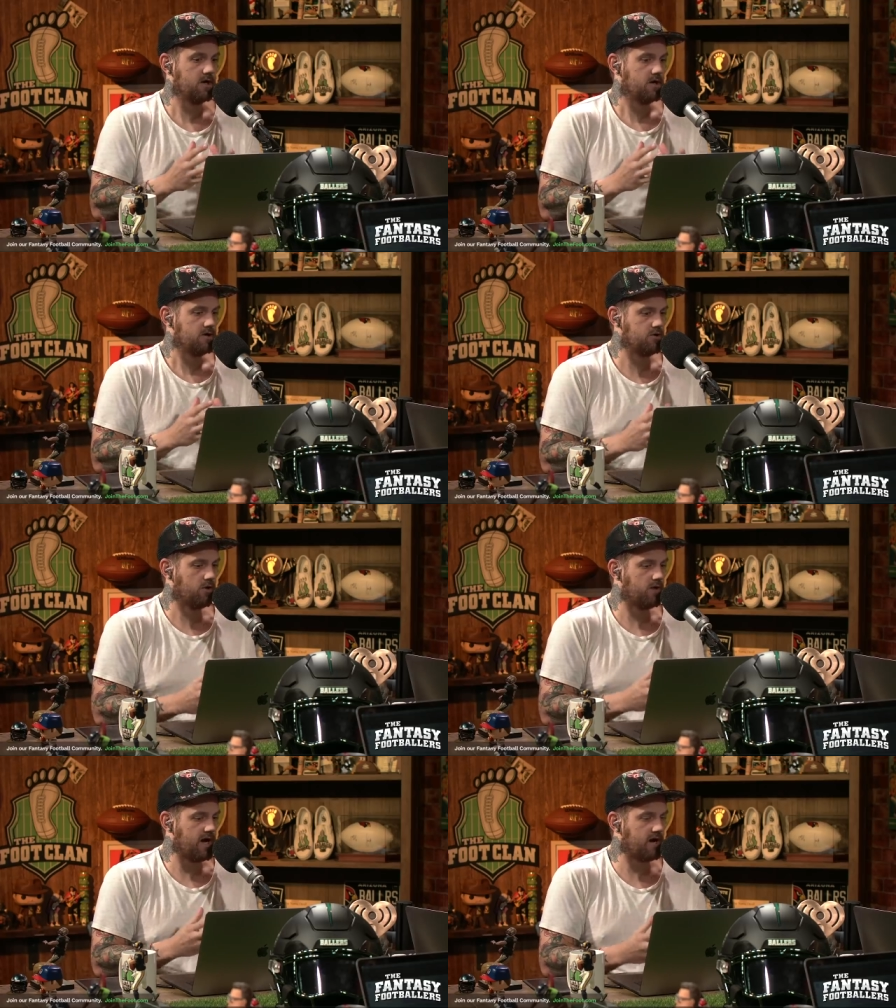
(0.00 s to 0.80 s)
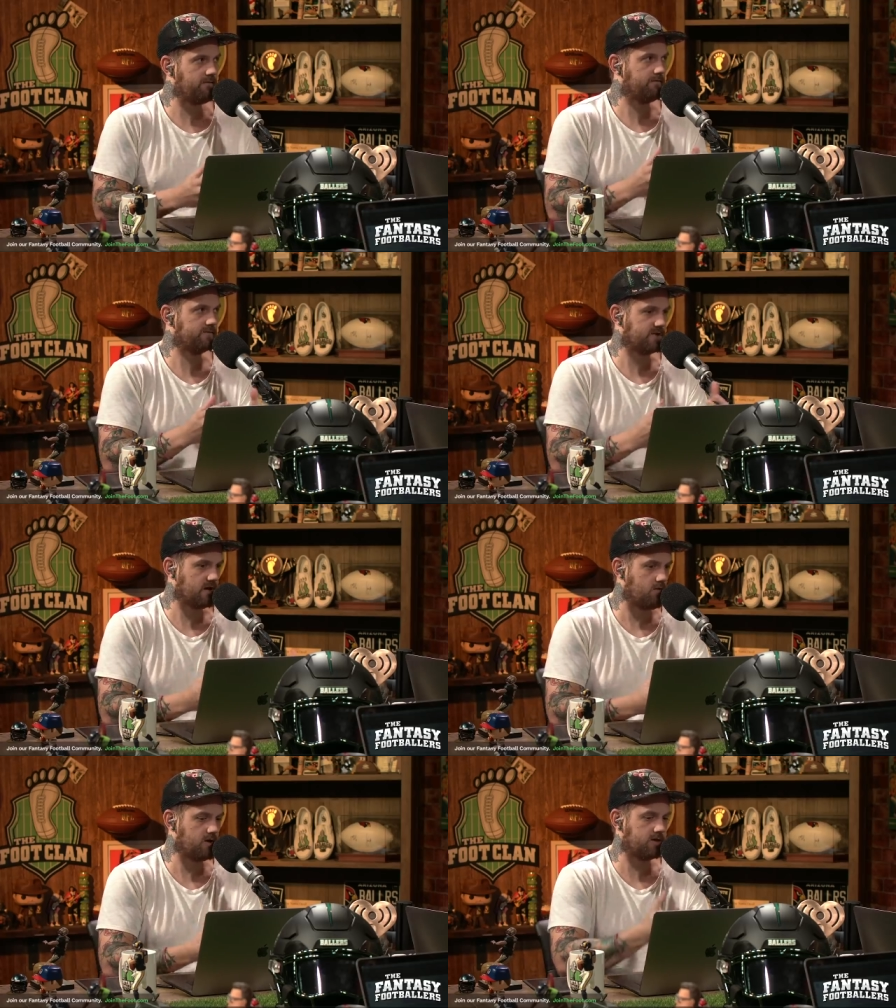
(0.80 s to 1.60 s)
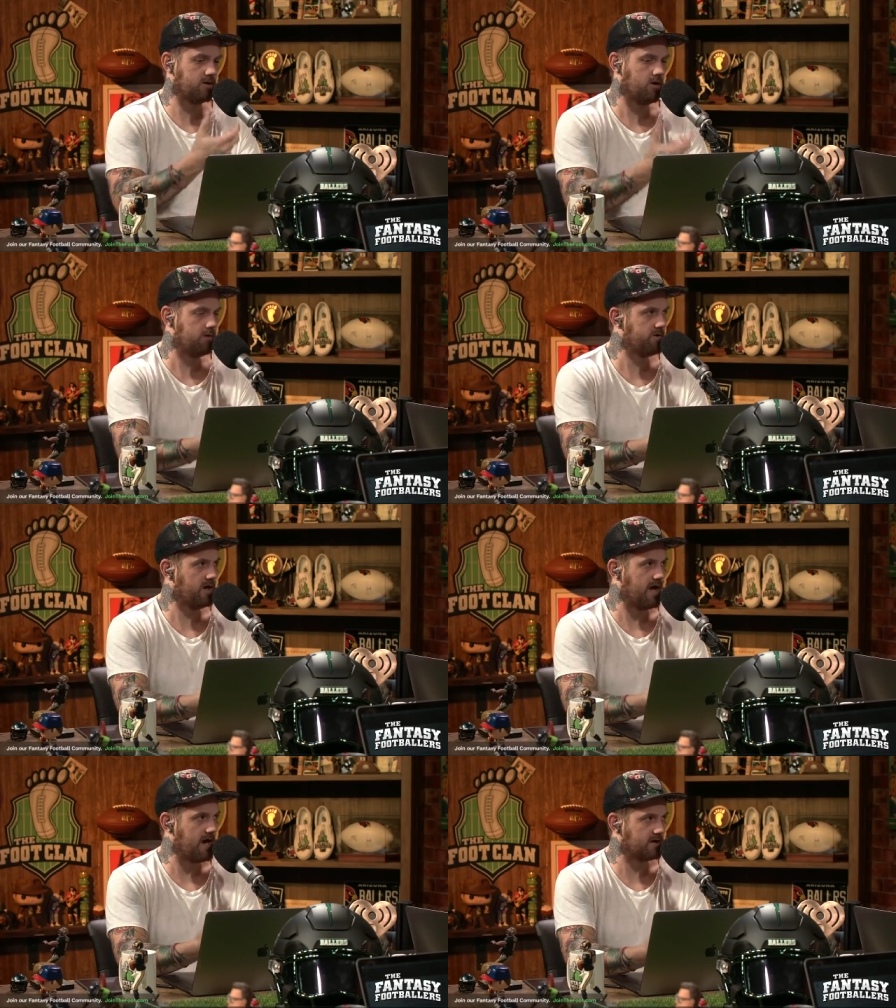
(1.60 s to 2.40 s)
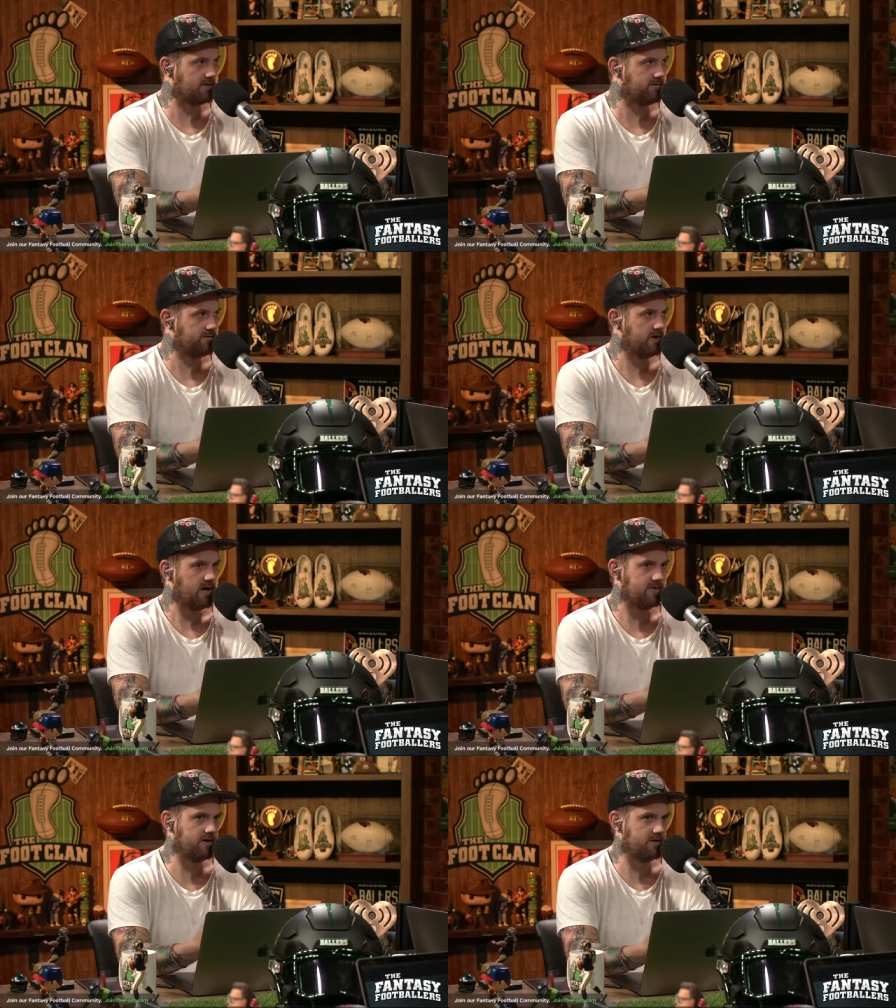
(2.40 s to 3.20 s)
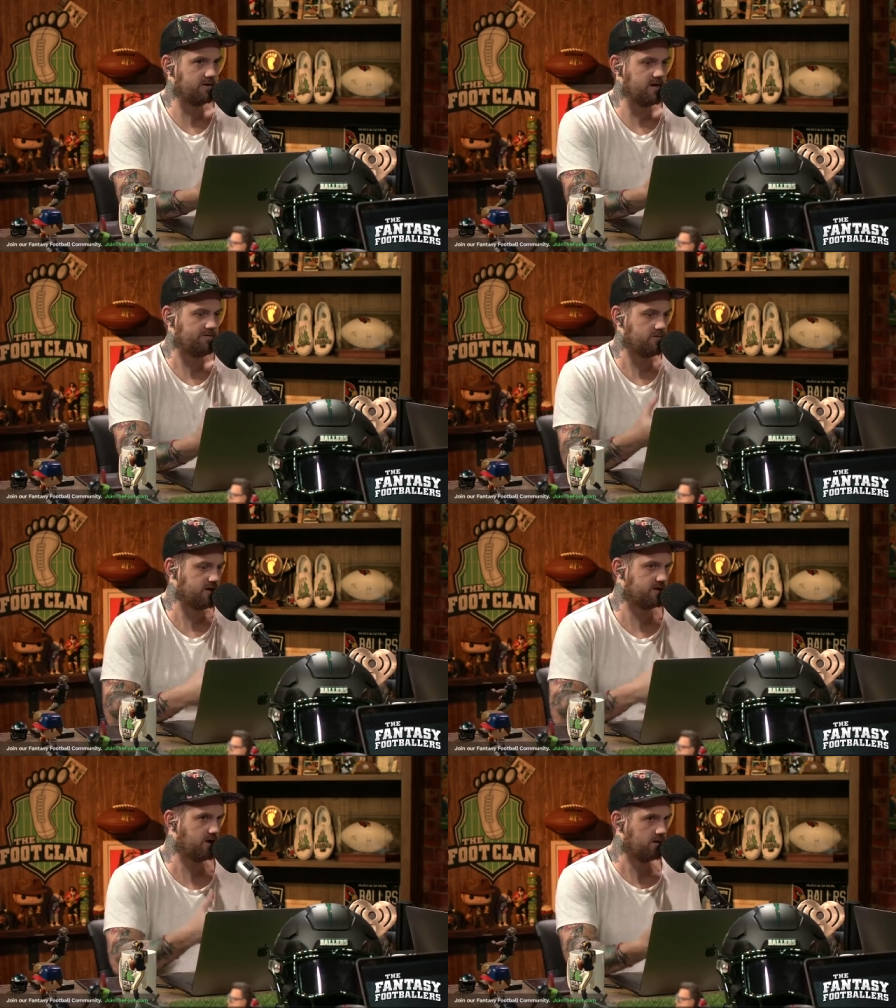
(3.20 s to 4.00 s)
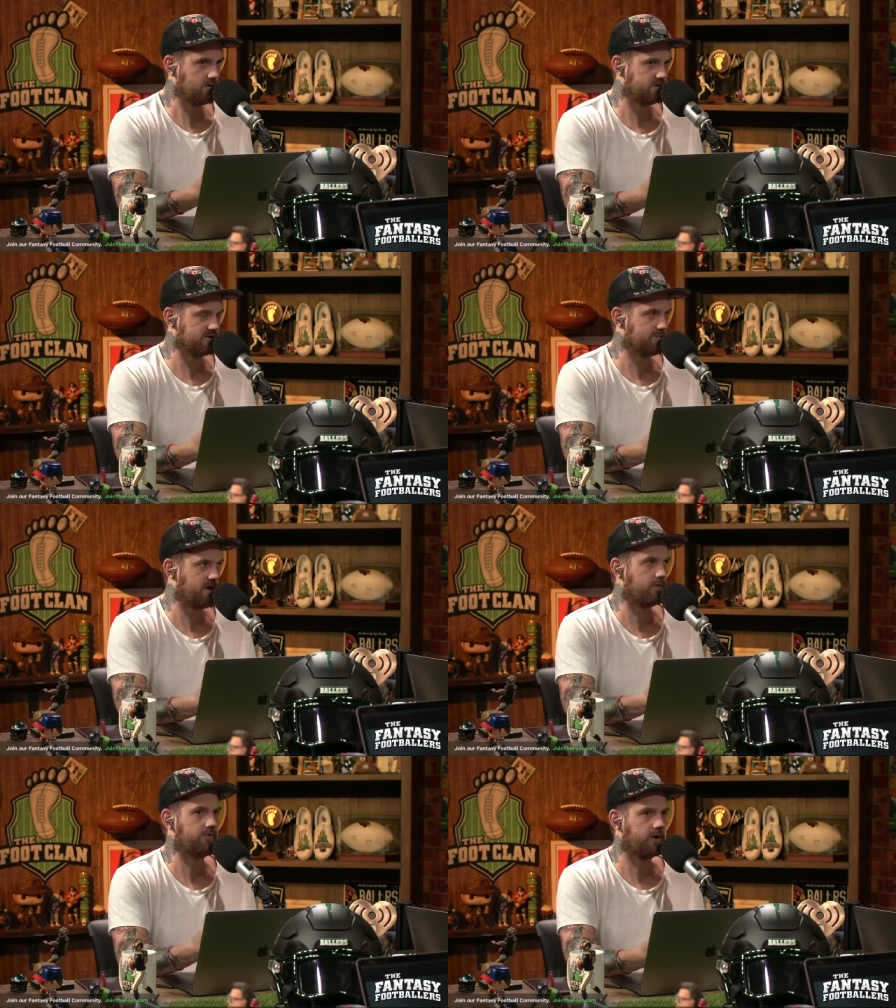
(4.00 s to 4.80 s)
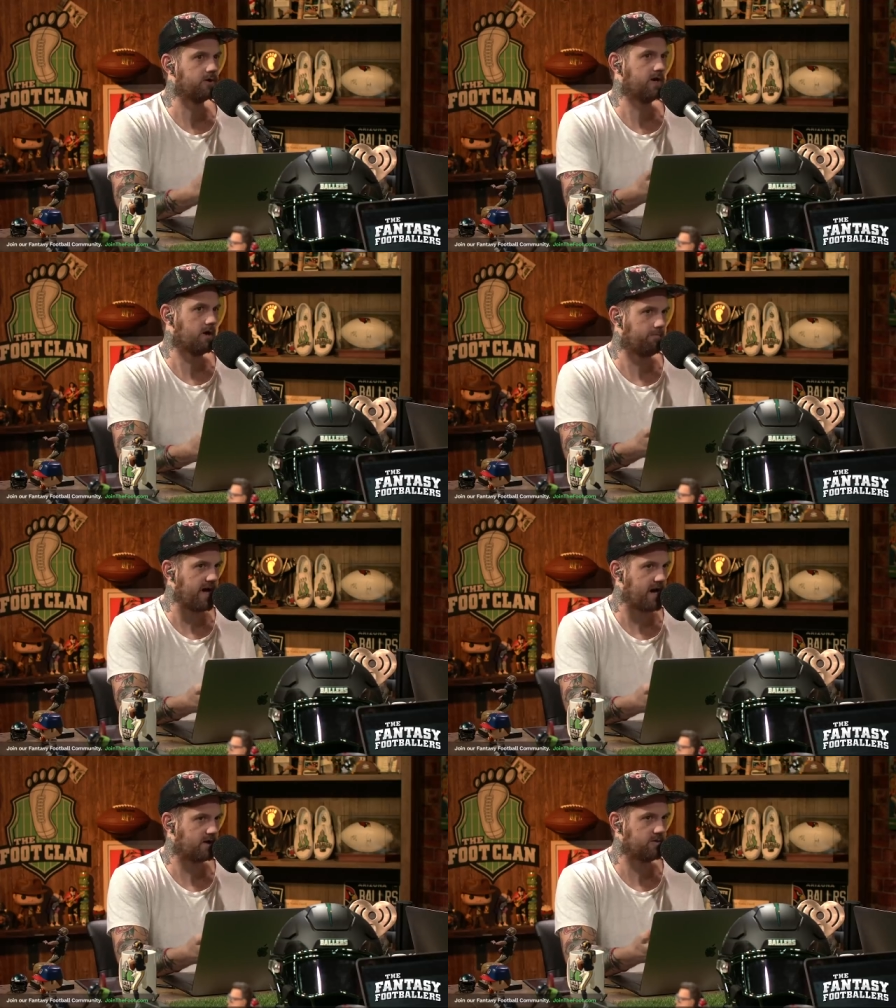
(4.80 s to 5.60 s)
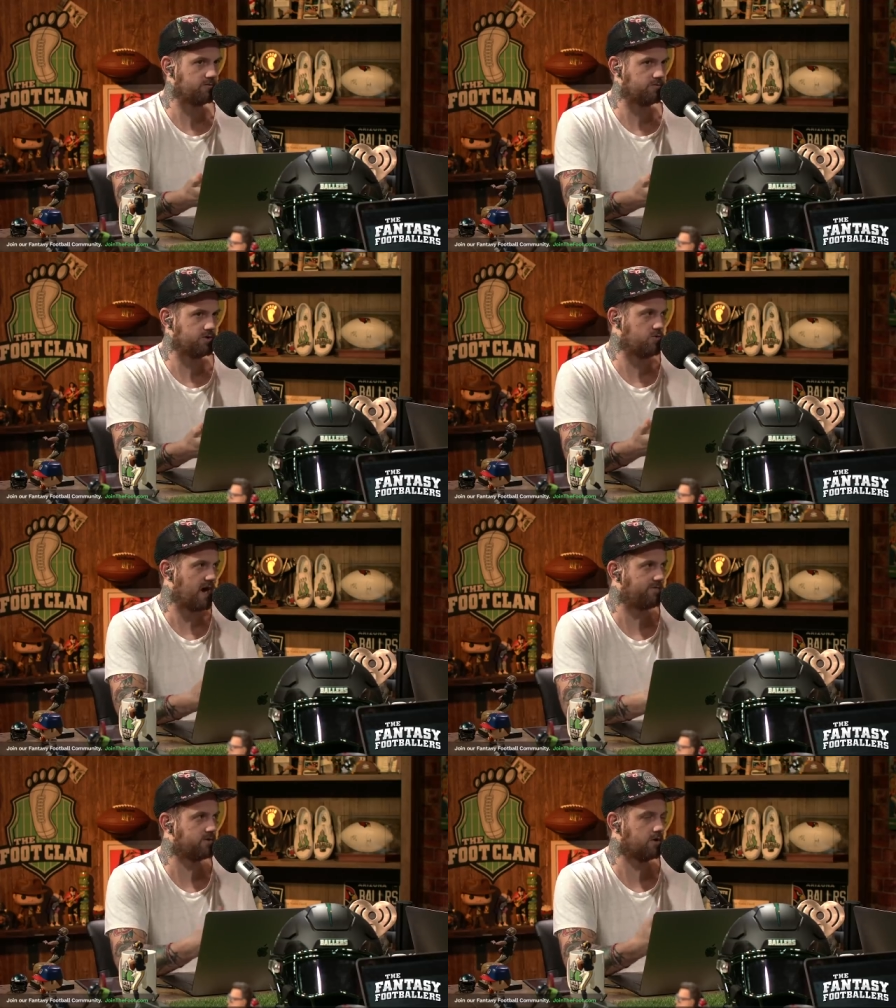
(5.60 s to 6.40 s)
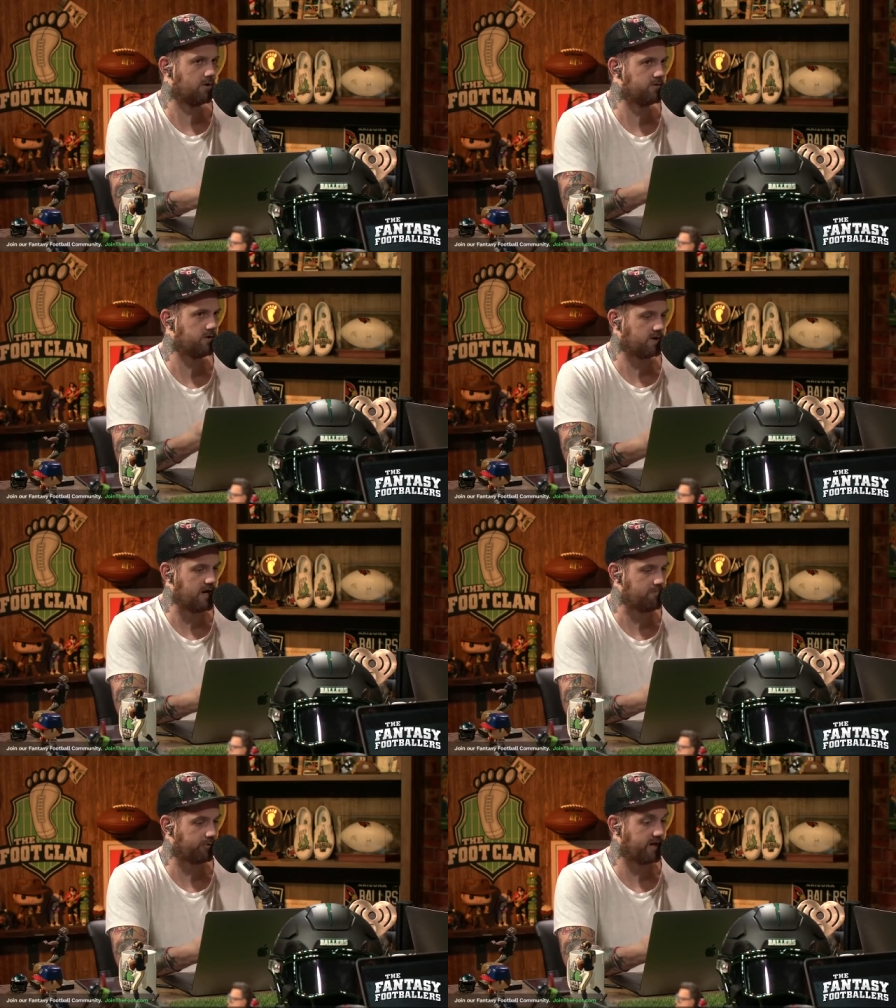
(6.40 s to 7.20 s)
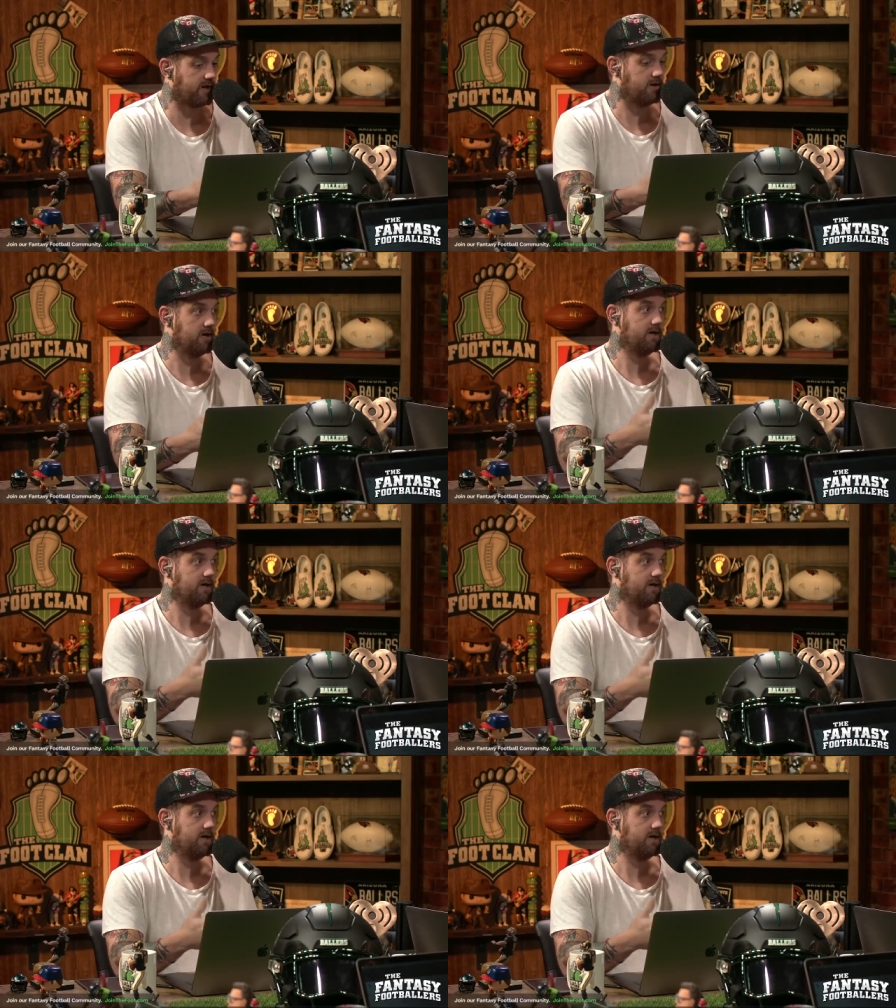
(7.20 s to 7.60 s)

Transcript: you don't have Saquon and Gallman active, and then if you think Dion Lewis is a better third down back, you you have to go with your game plan.